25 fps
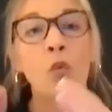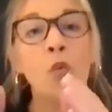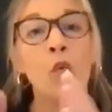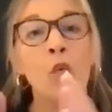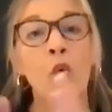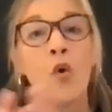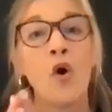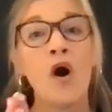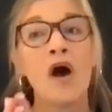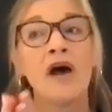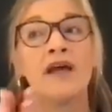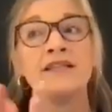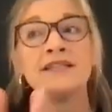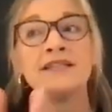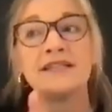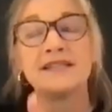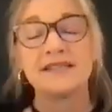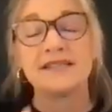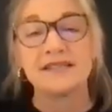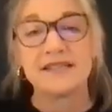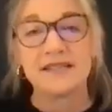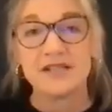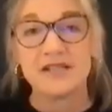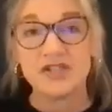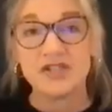one
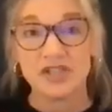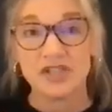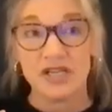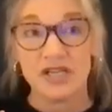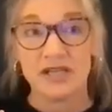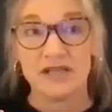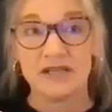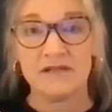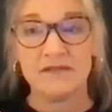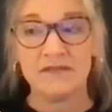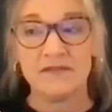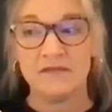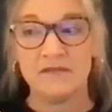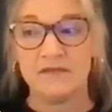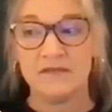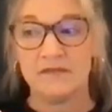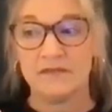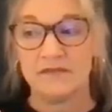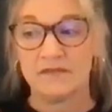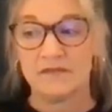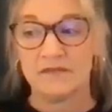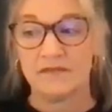decision